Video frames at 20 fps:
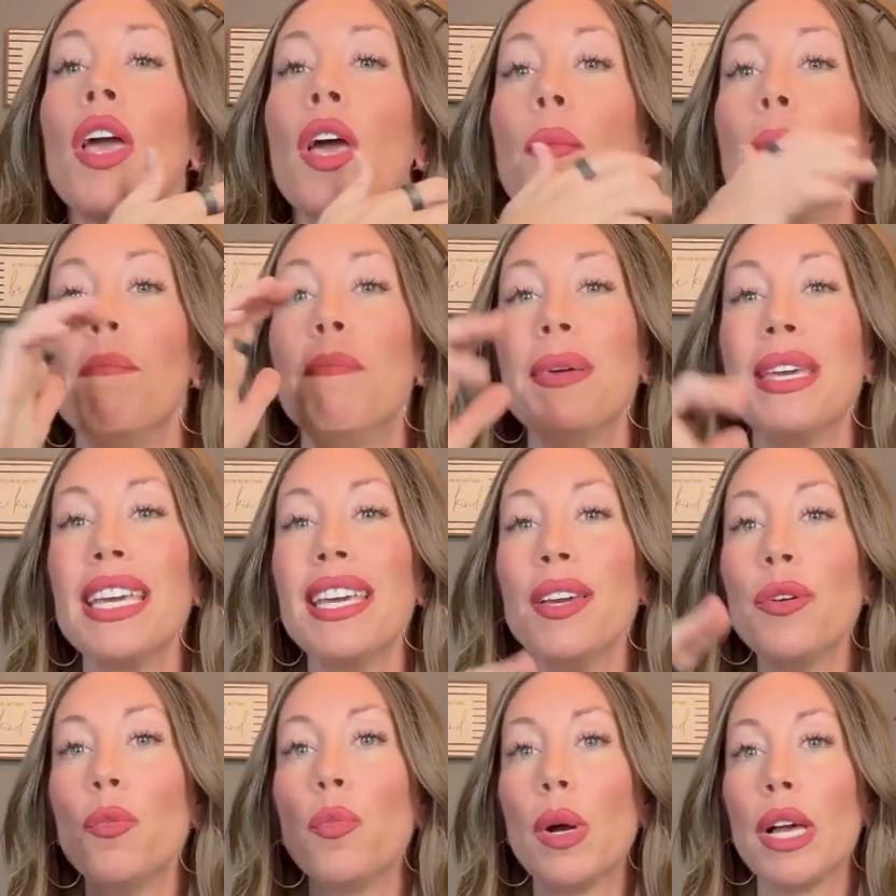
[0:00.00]

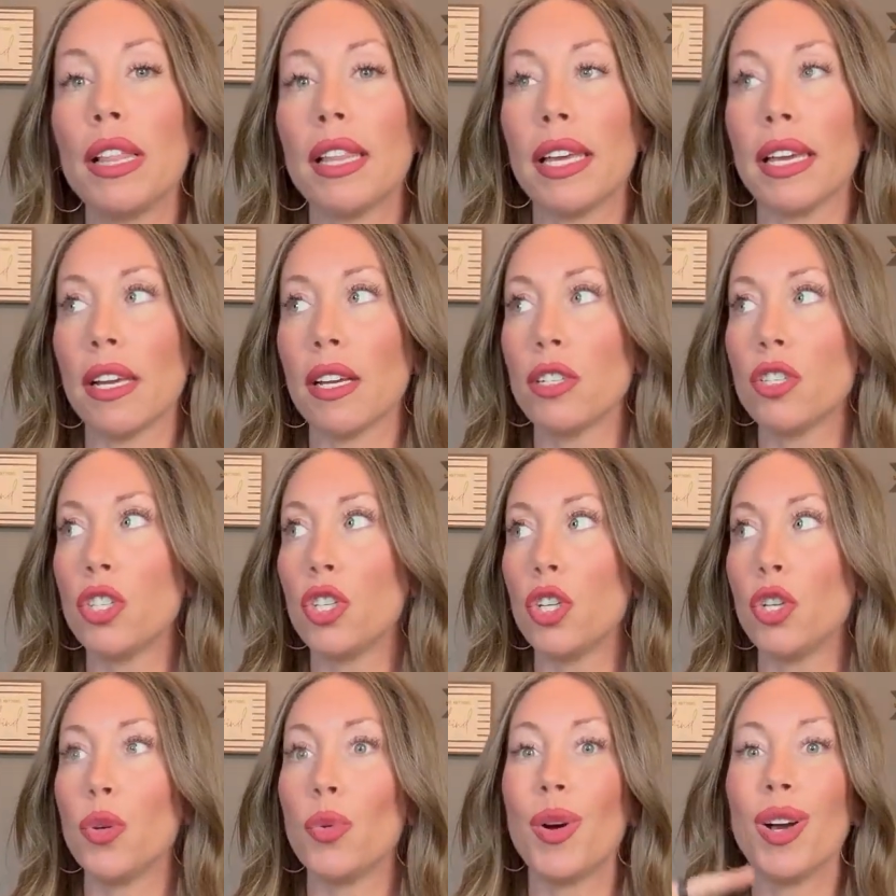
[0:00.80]
be willing
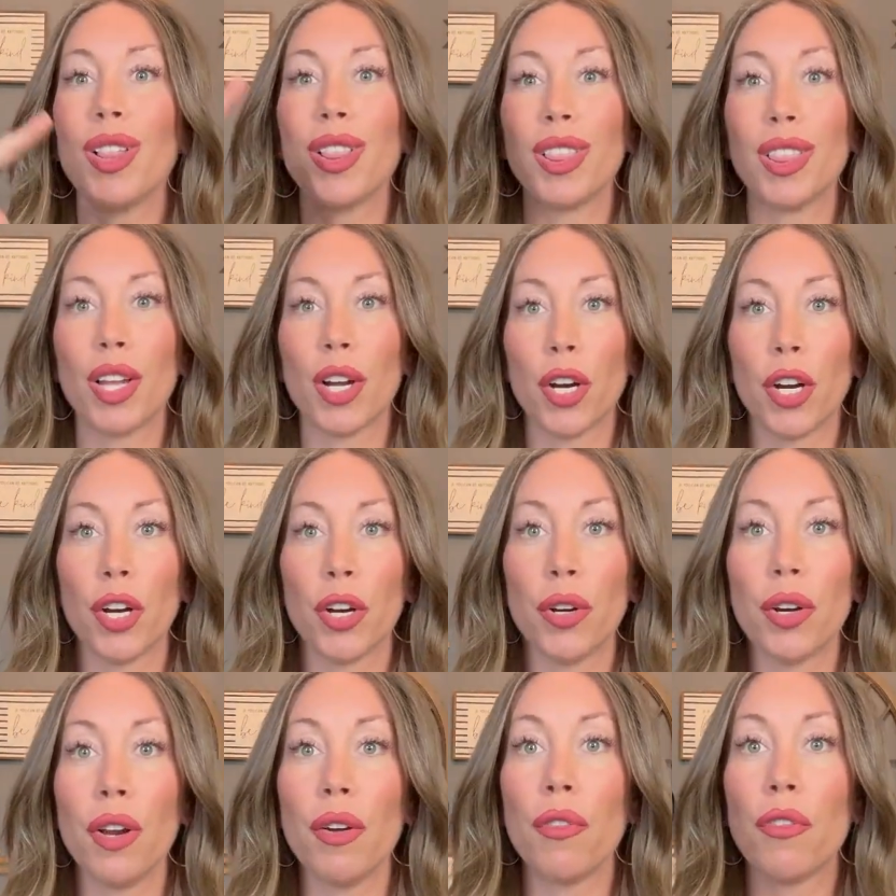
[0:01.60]
to
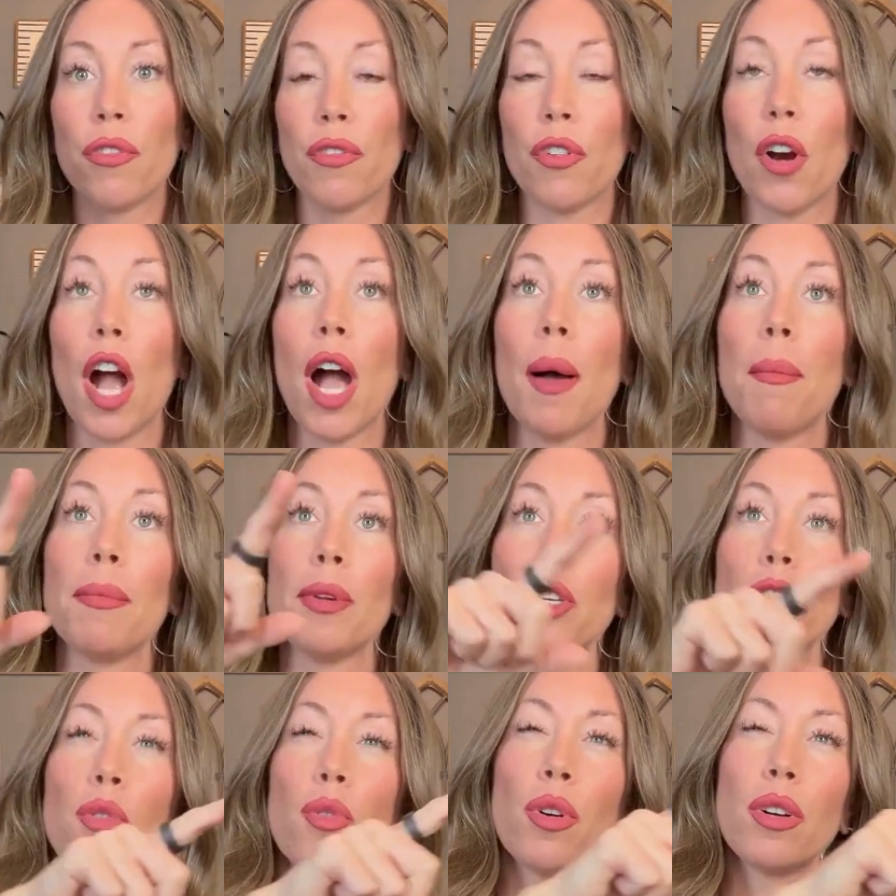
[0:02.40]
learn from
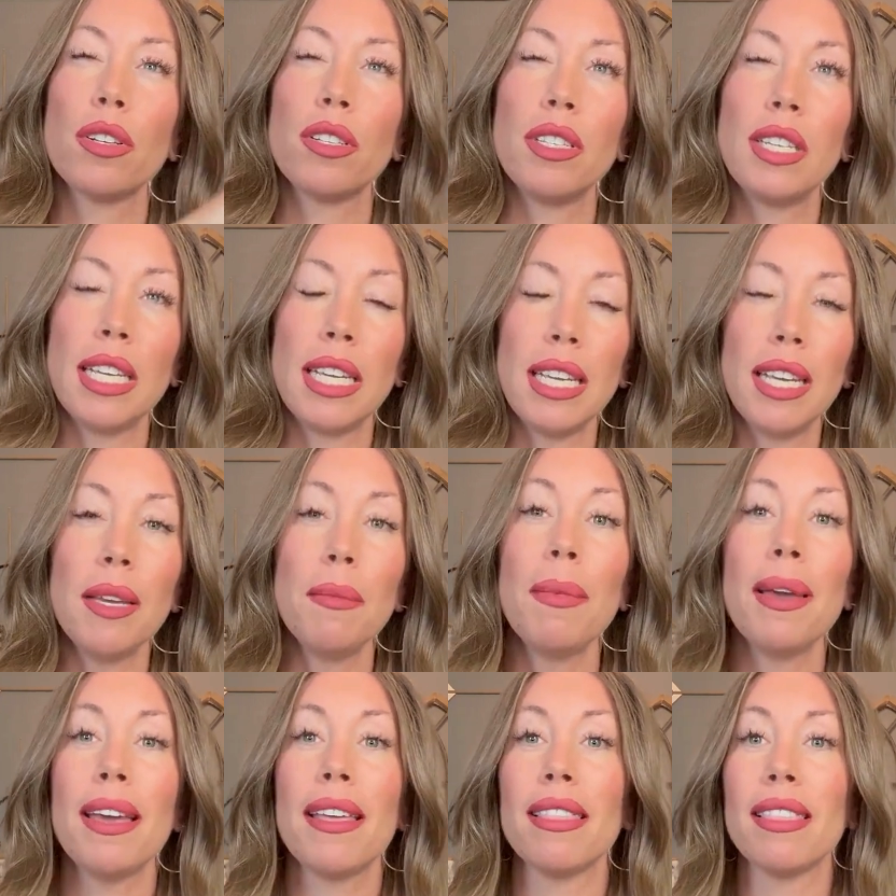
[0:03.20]
your team
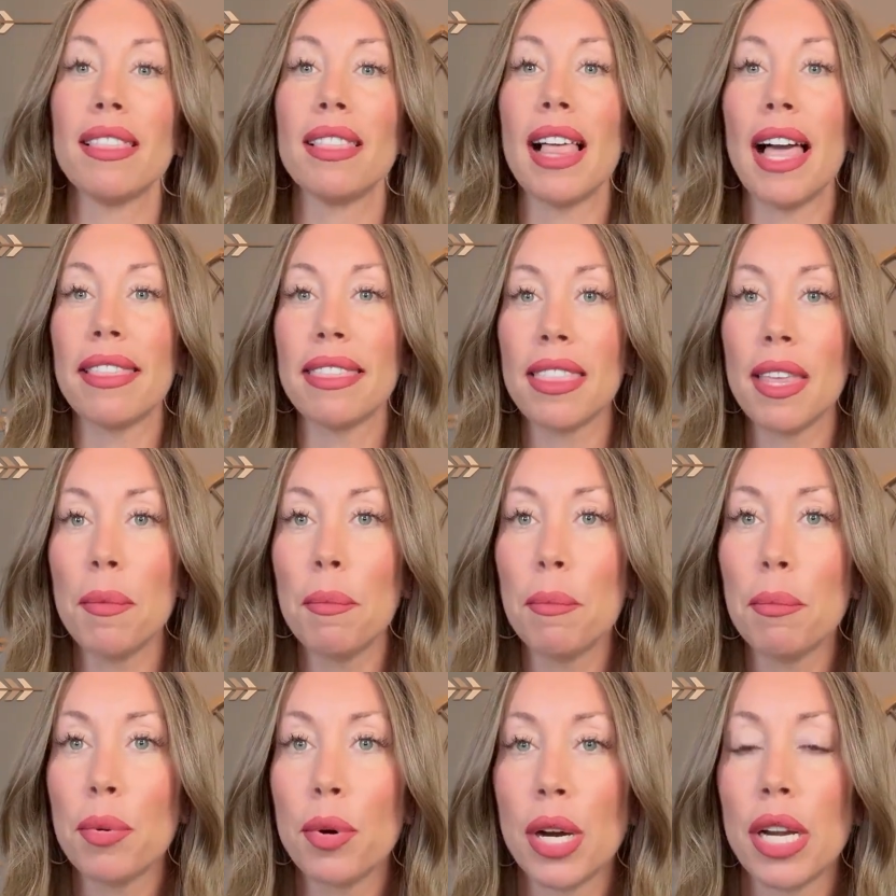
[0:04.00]
and let them
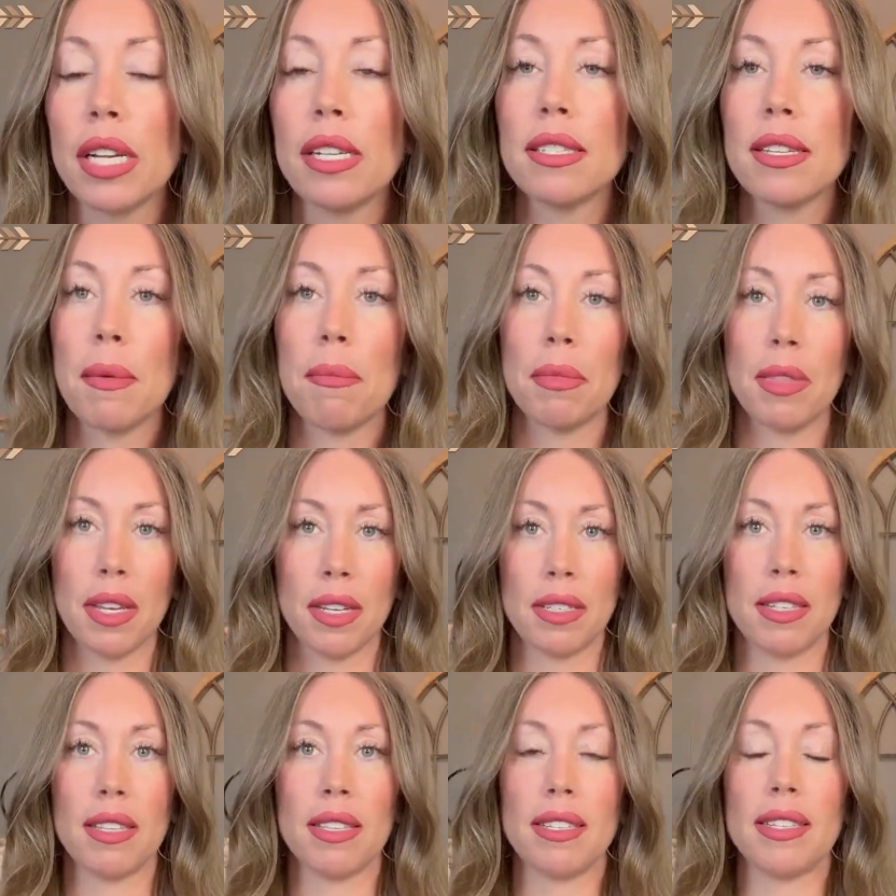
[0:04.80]
bring something
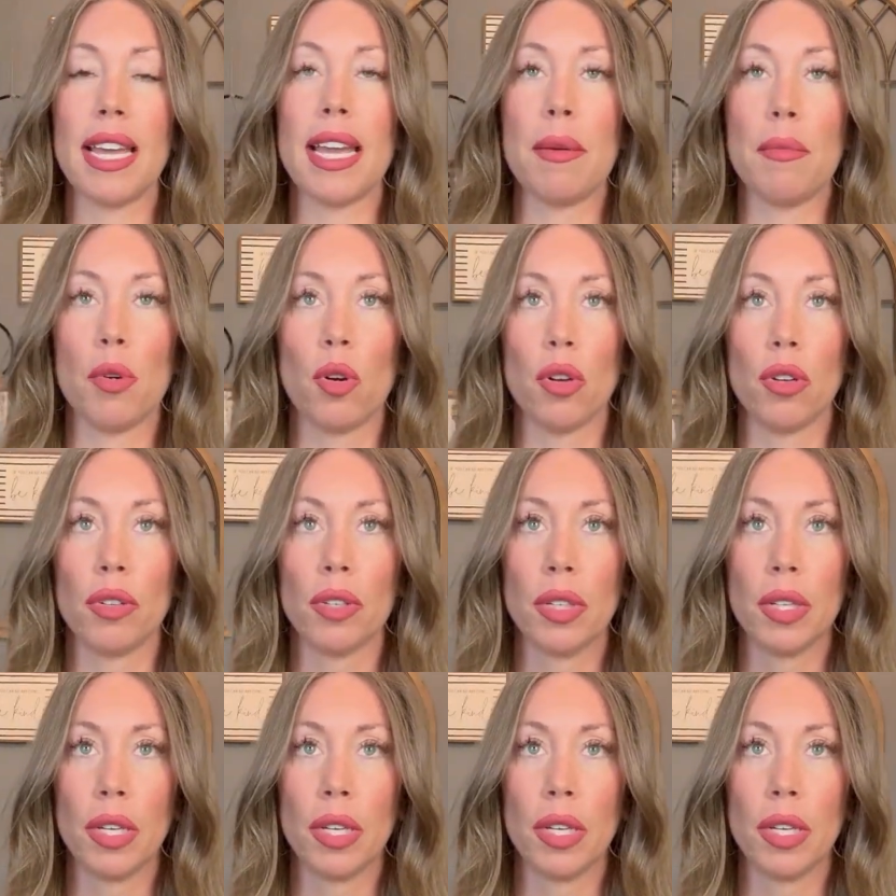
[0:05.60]
to the table.